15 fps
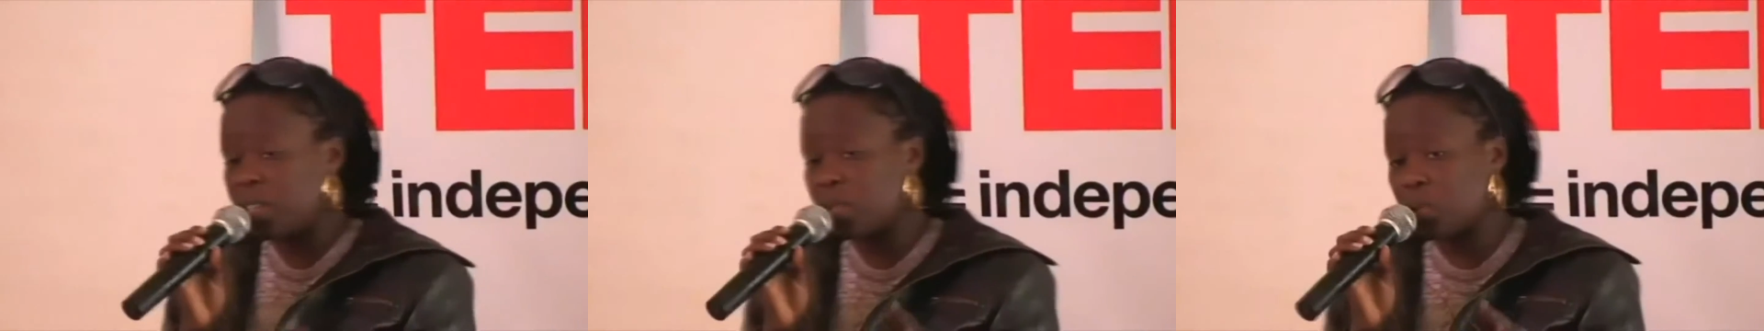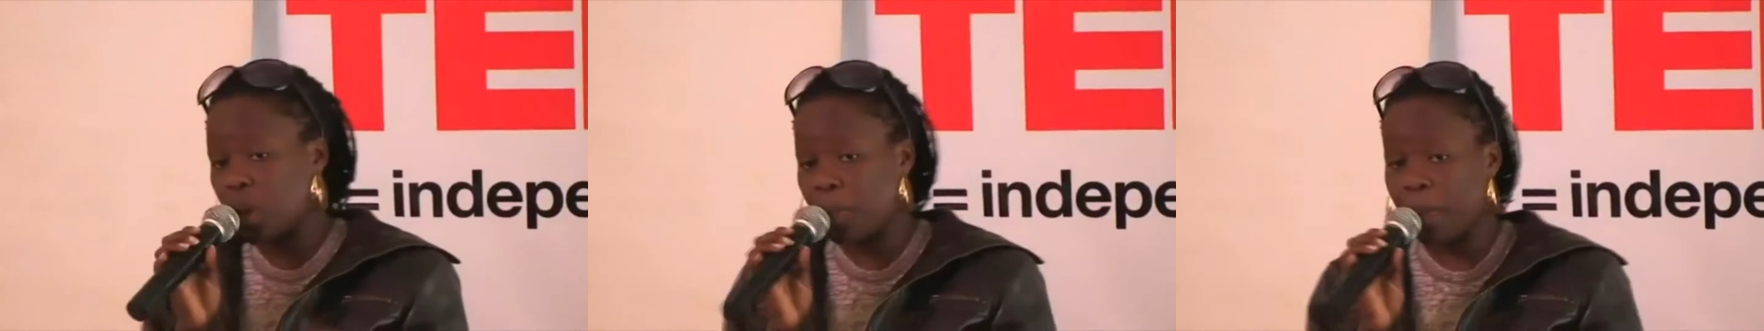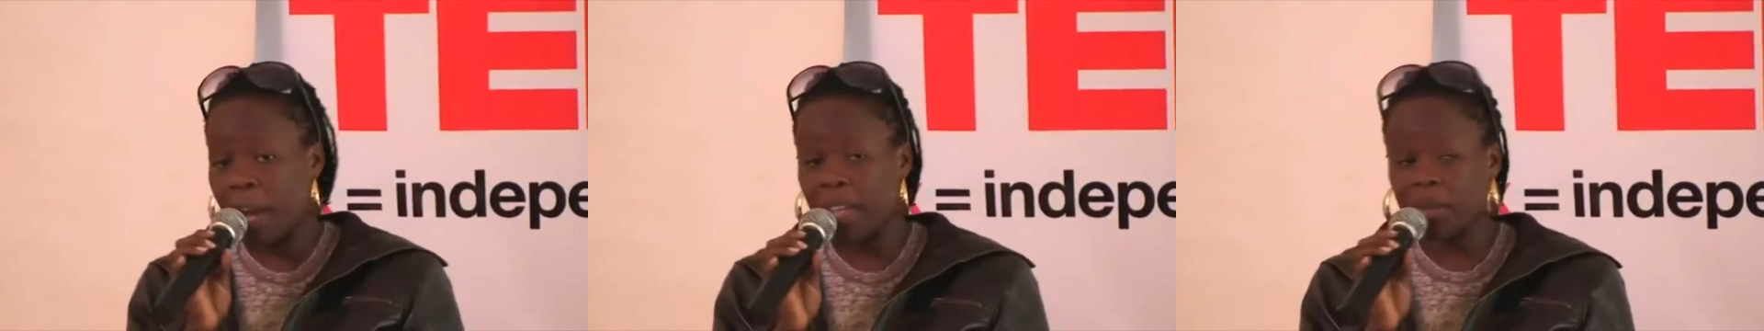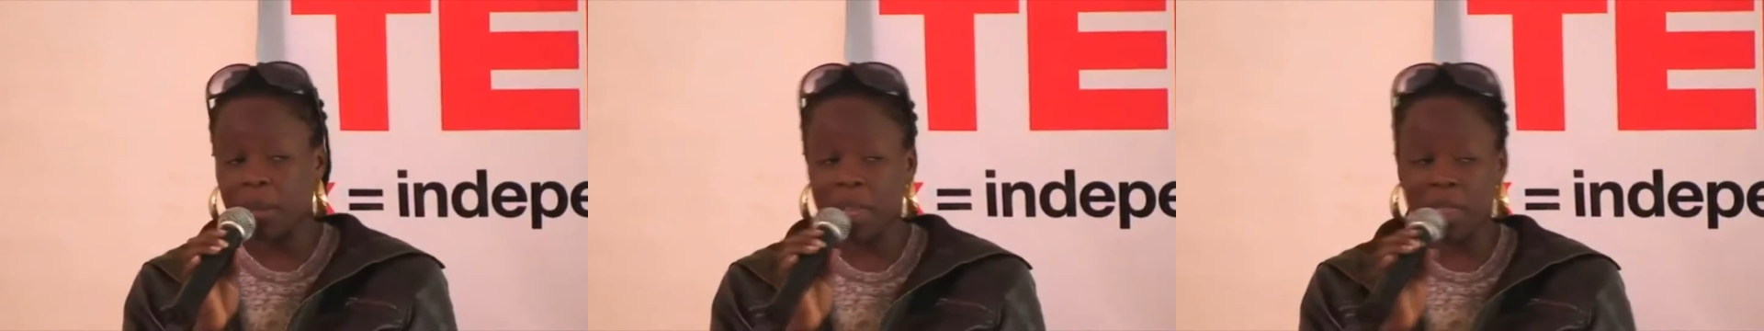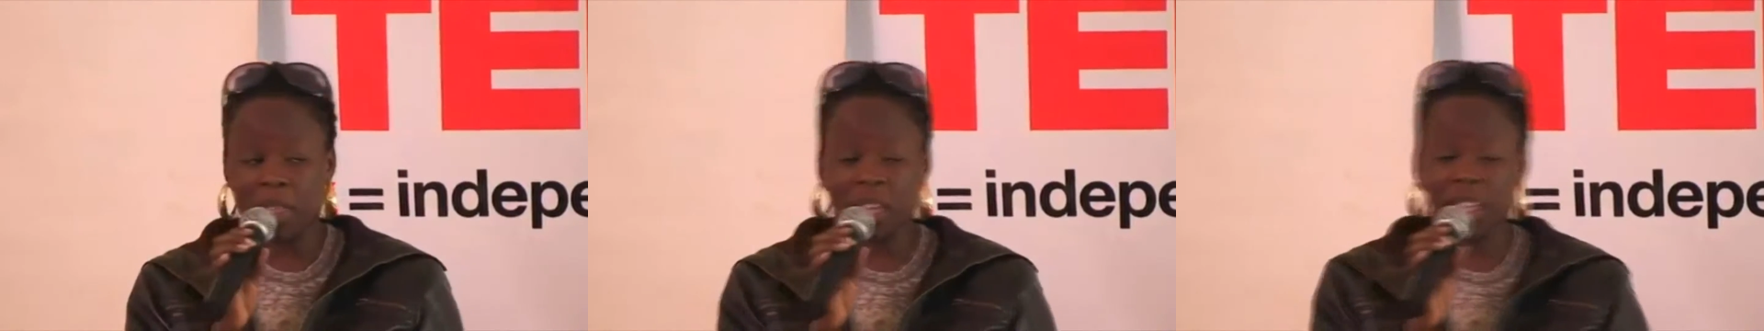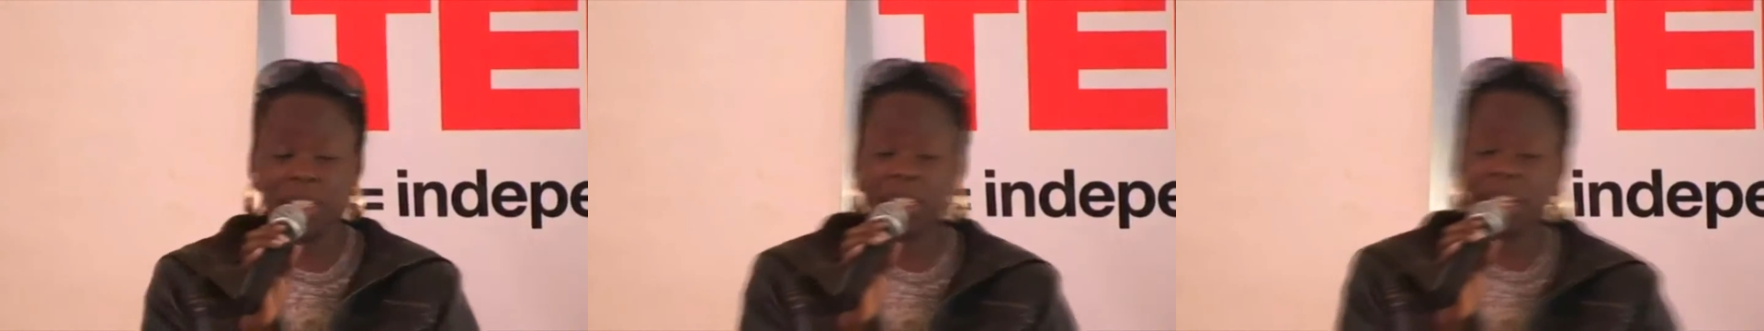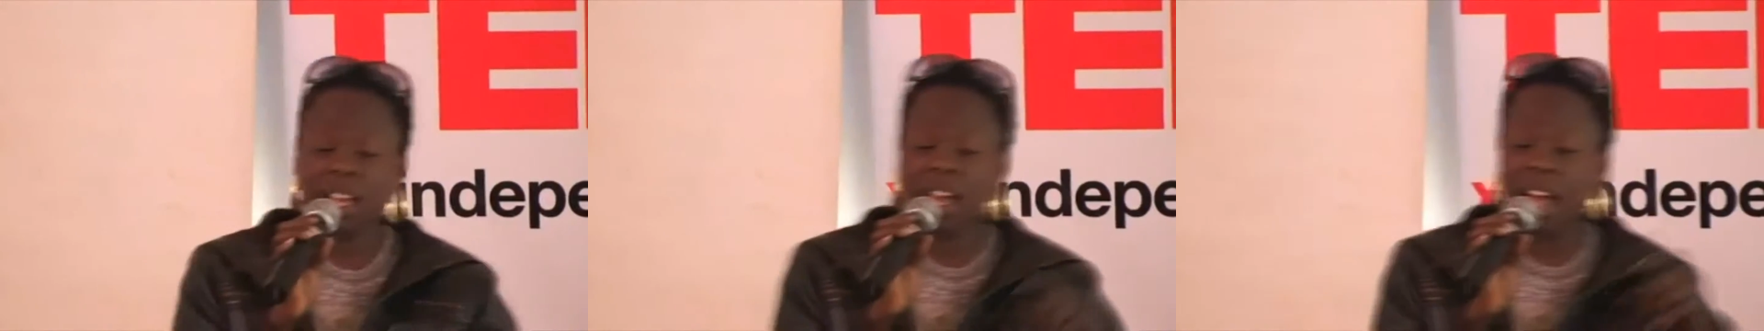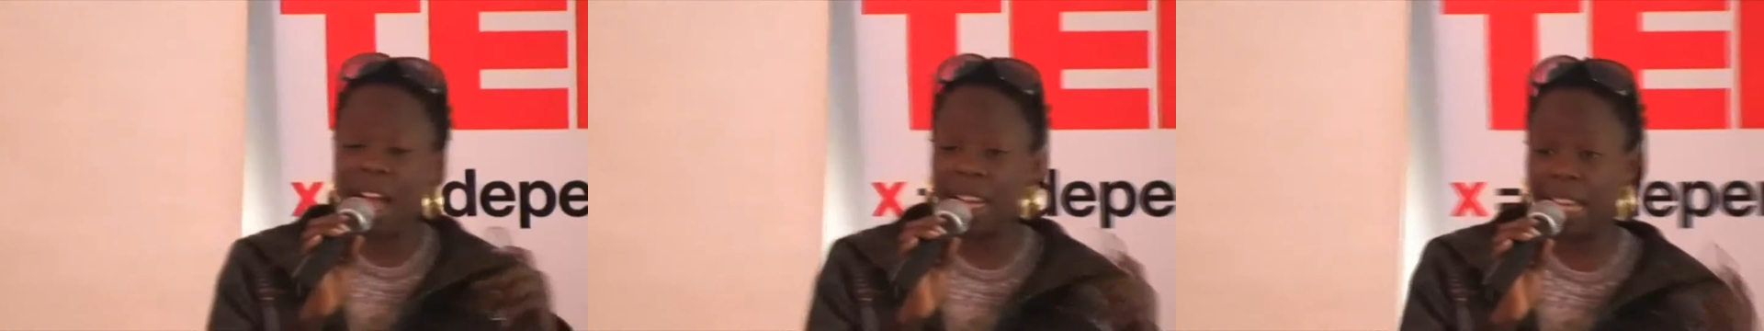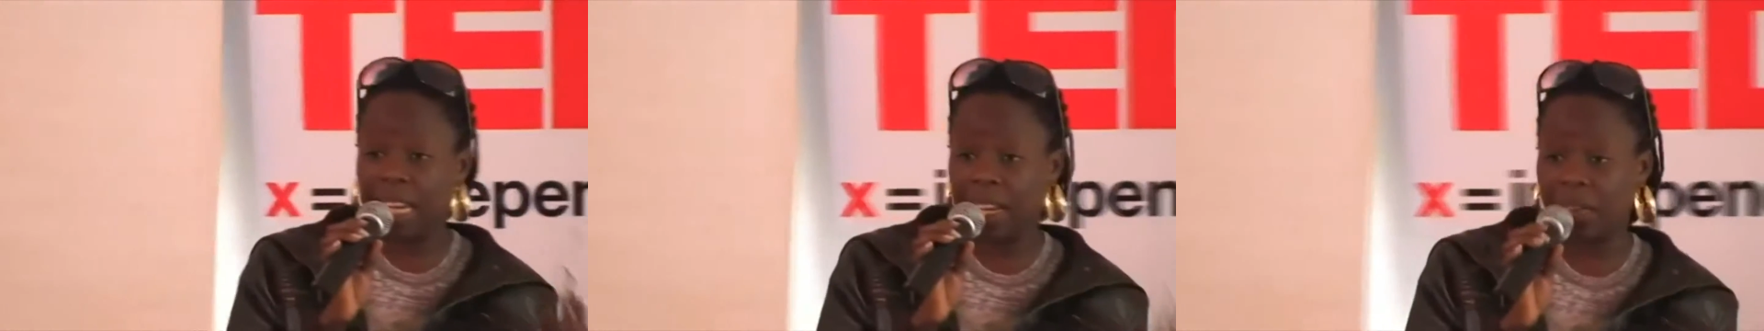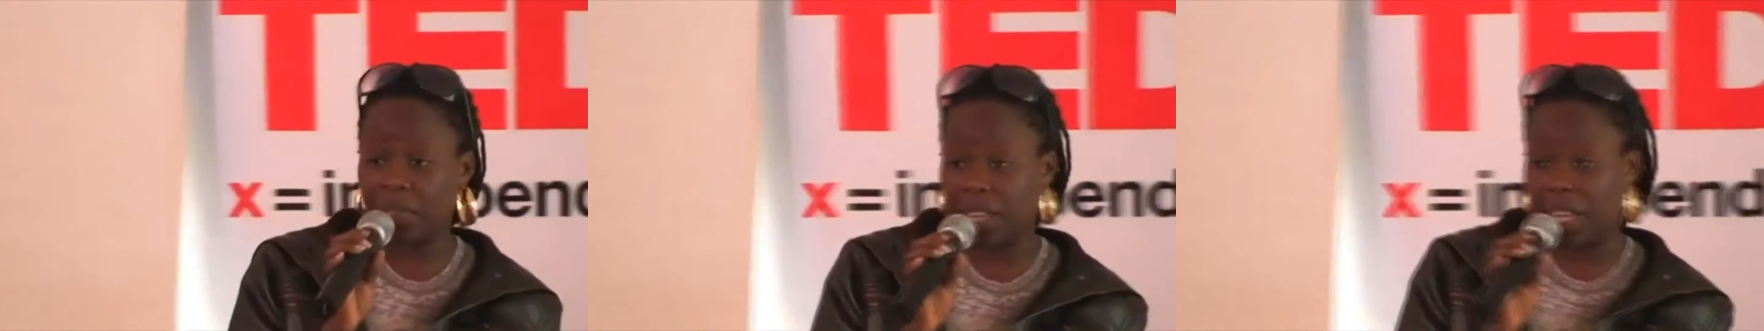So I packed my things and I left